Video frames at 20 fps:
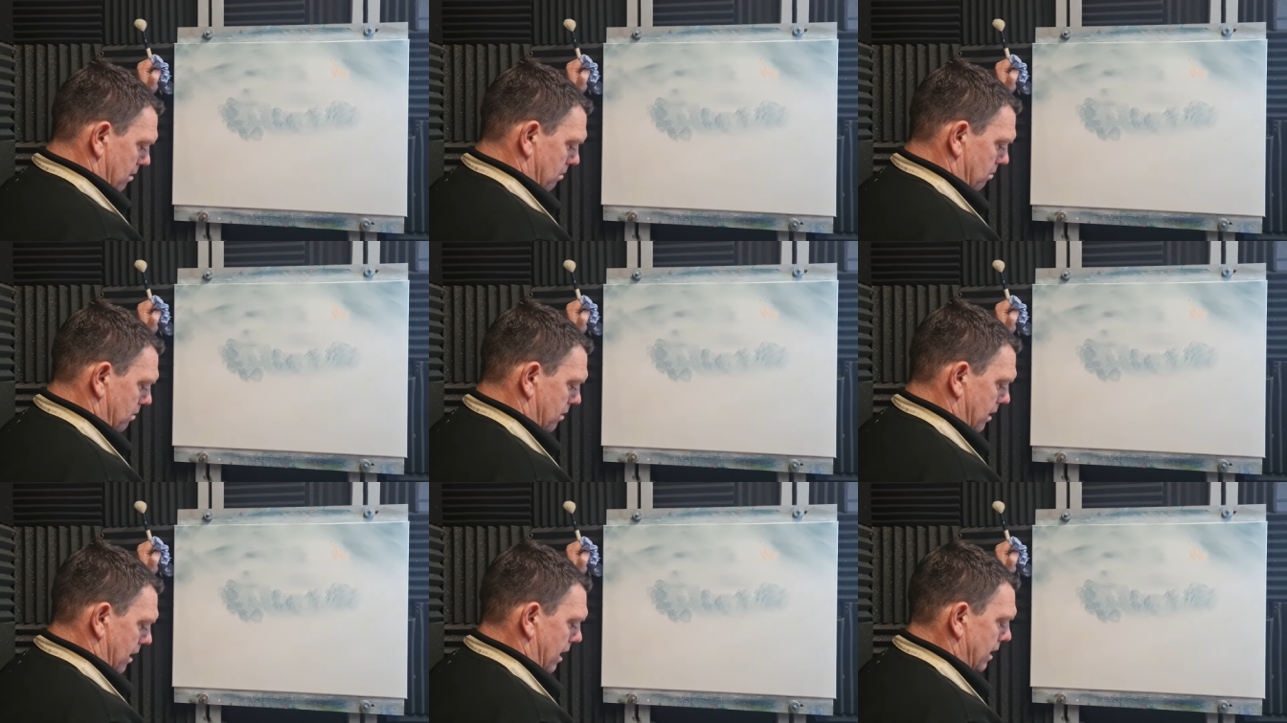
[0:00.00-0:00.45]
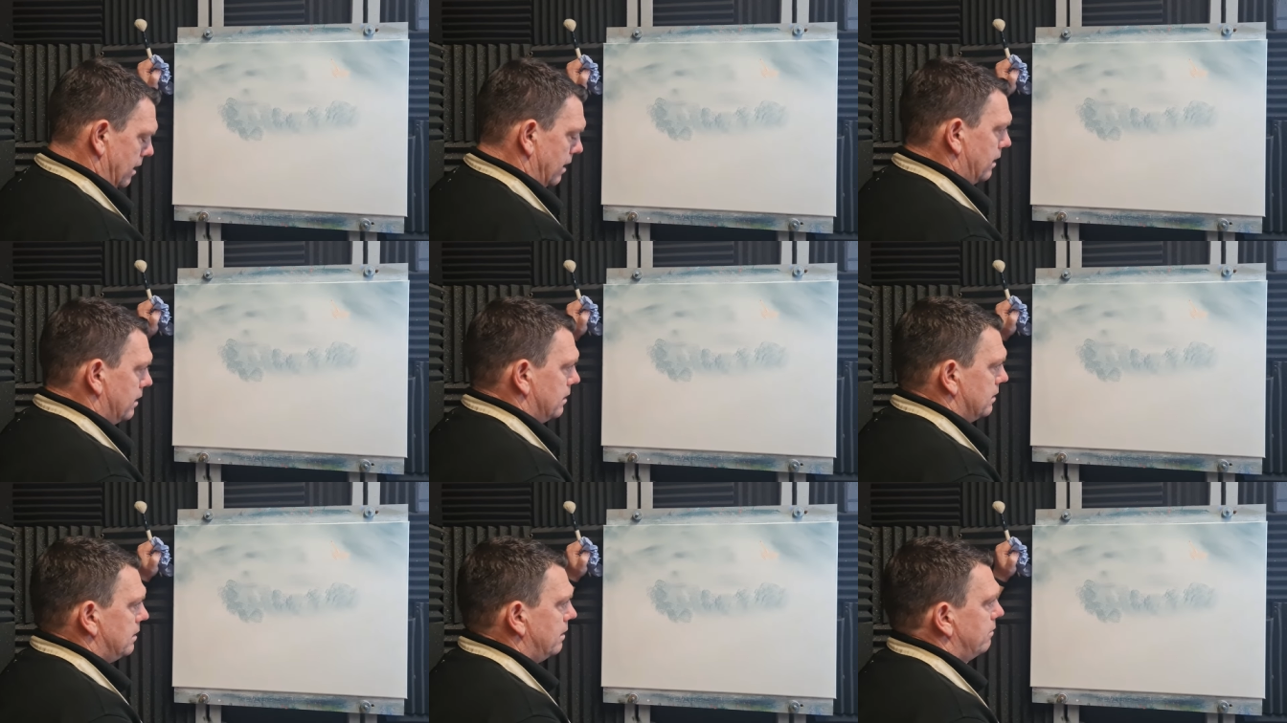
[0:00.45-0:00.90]
Okay,
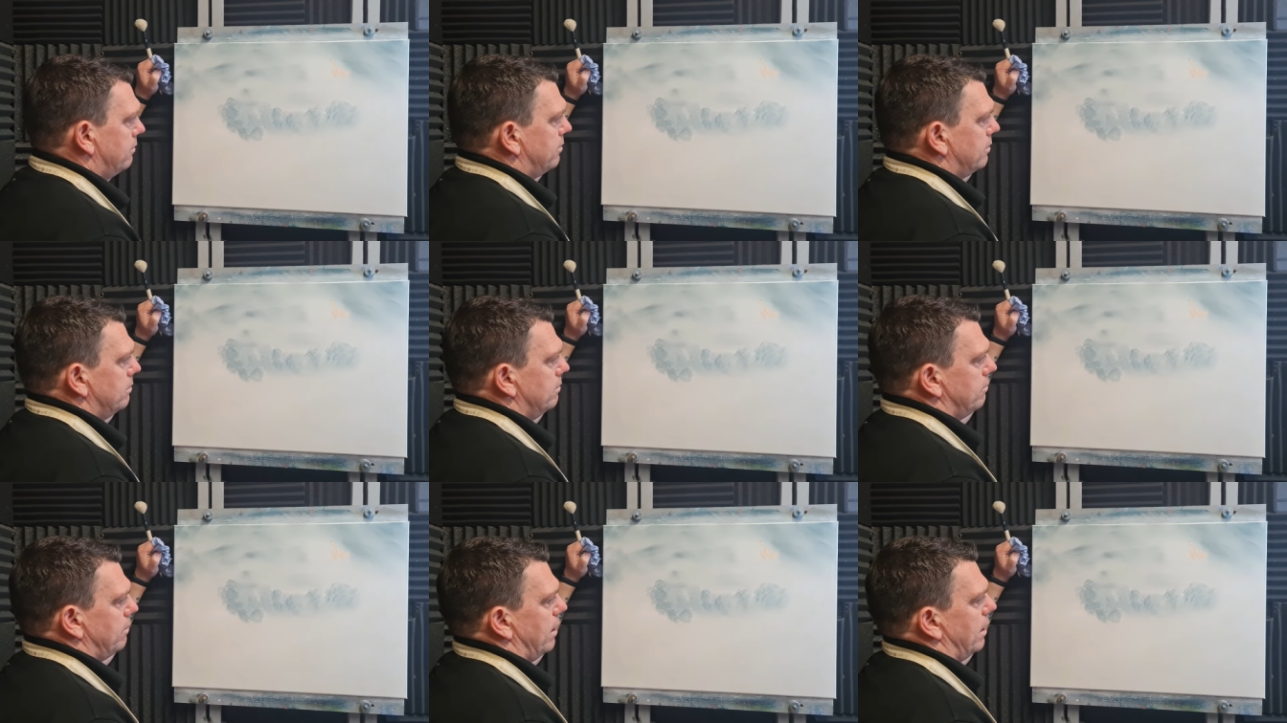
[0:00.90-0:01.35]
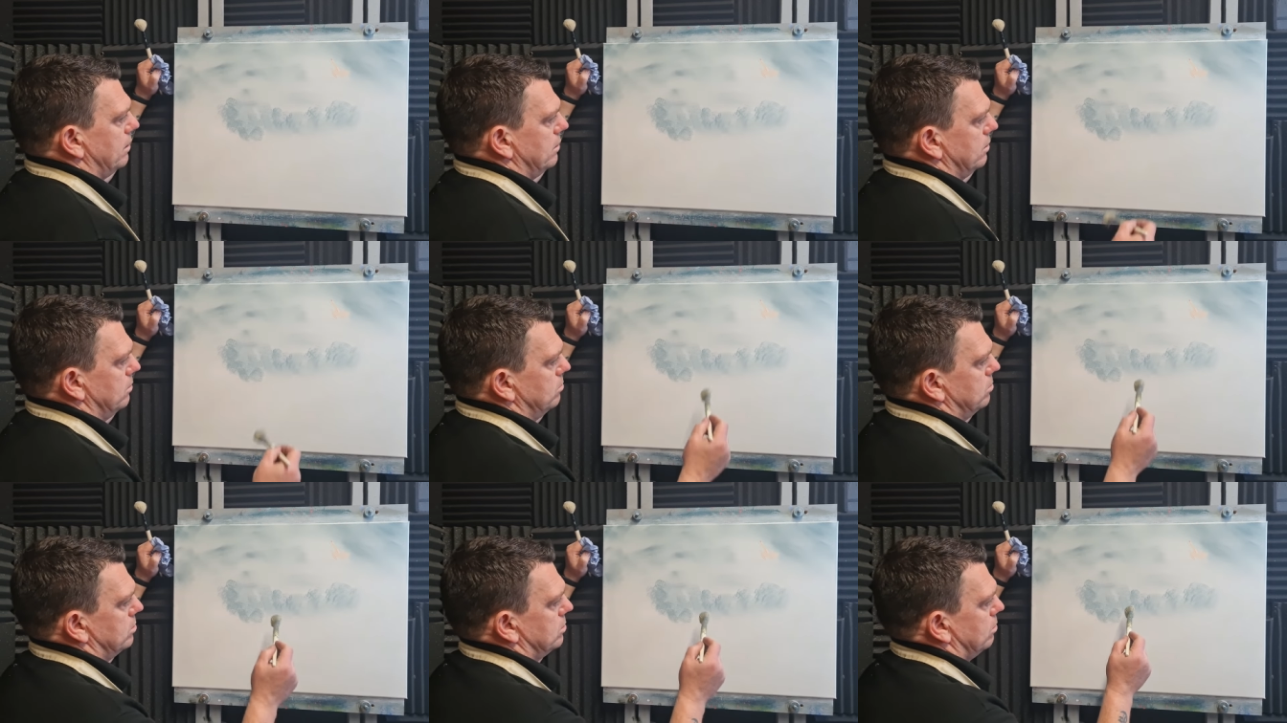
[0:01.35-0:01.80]
different
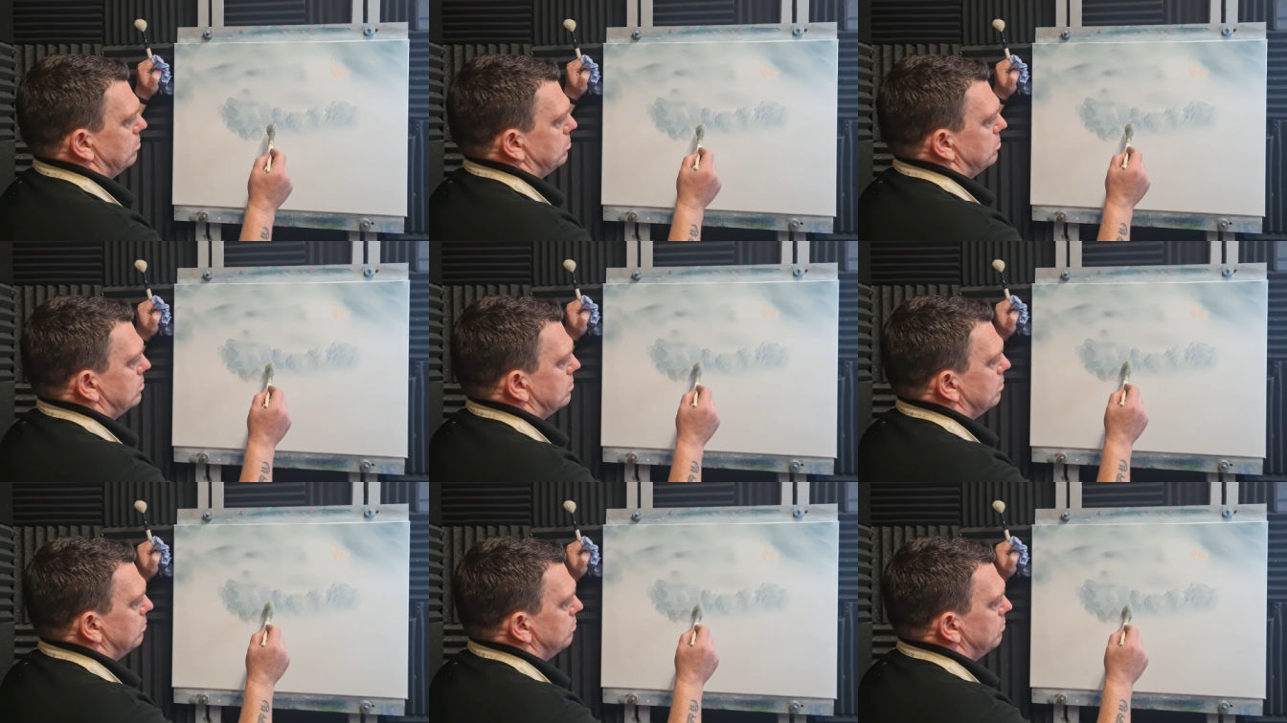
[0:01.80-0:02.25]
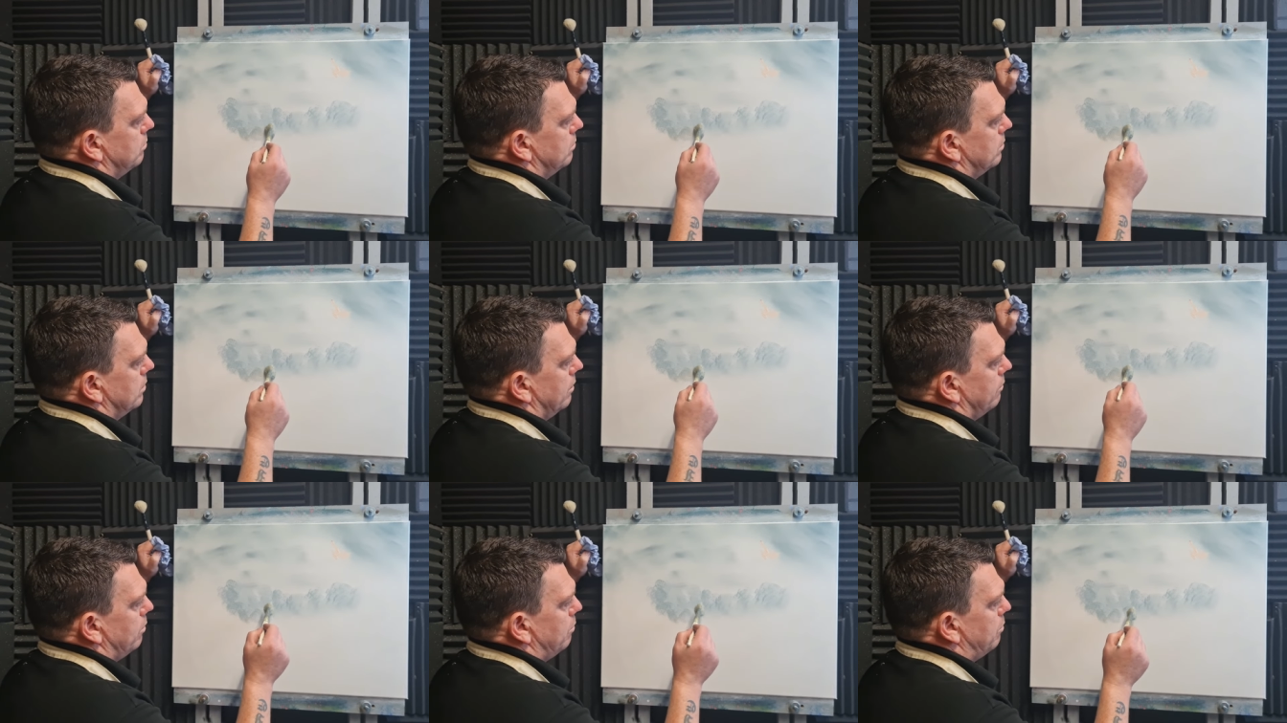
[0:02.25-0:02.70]
values. So some,
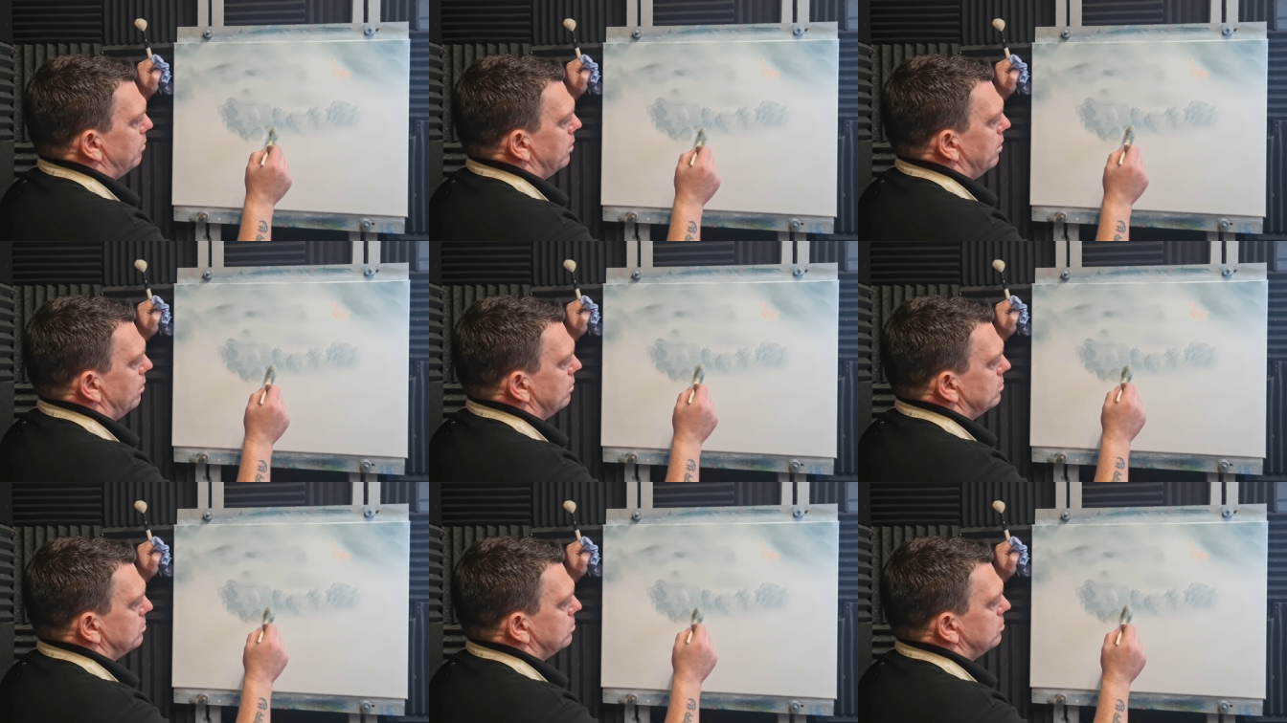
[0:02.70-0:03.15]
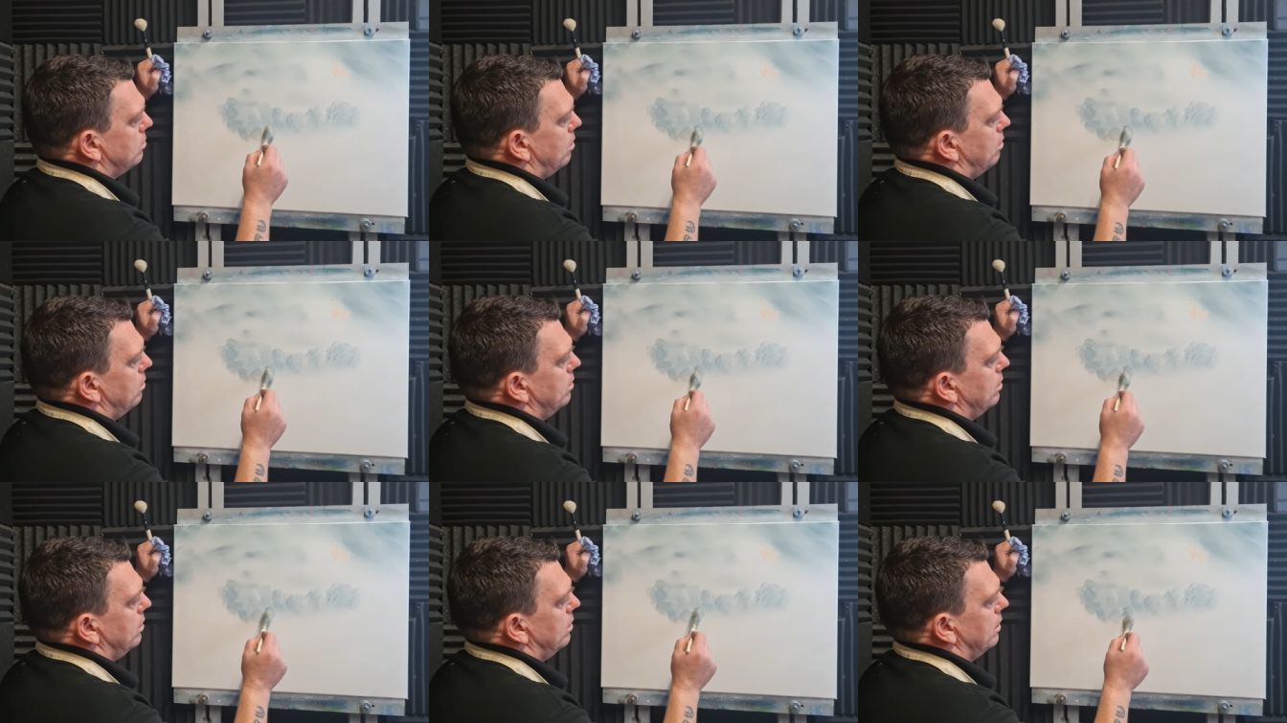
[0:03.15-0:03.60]
if we put it on
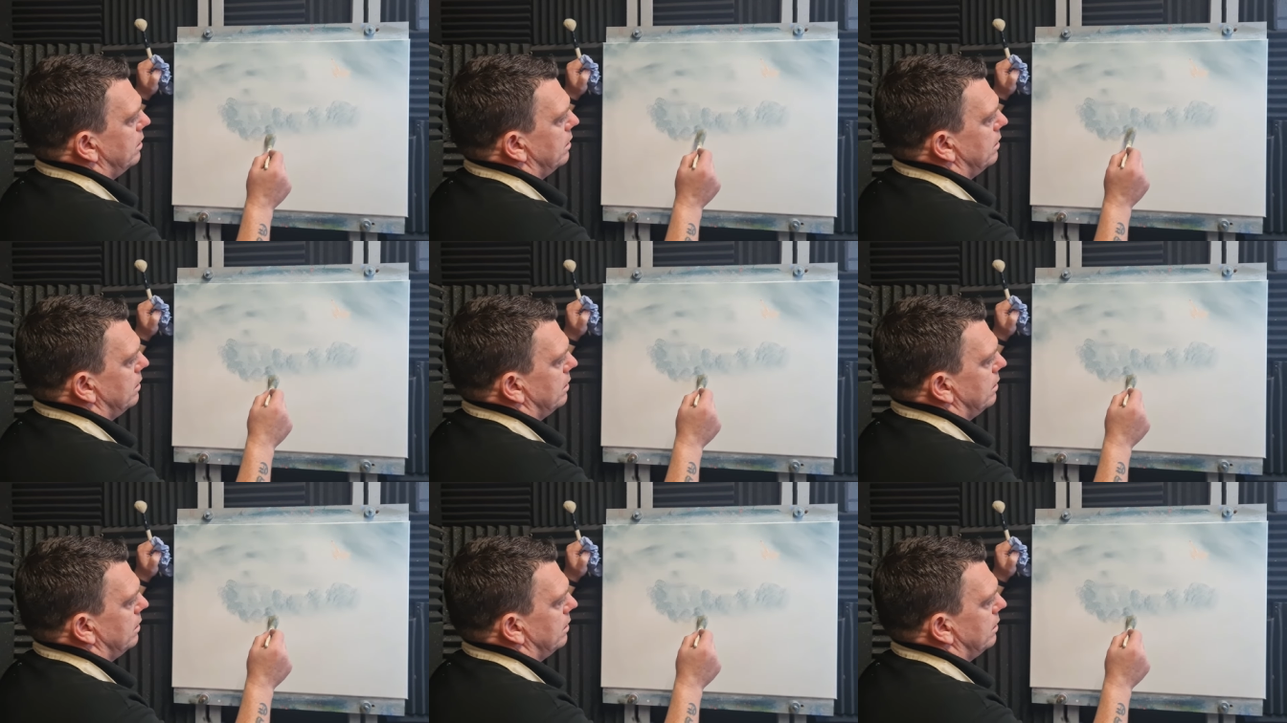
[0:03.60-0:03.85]
stronger,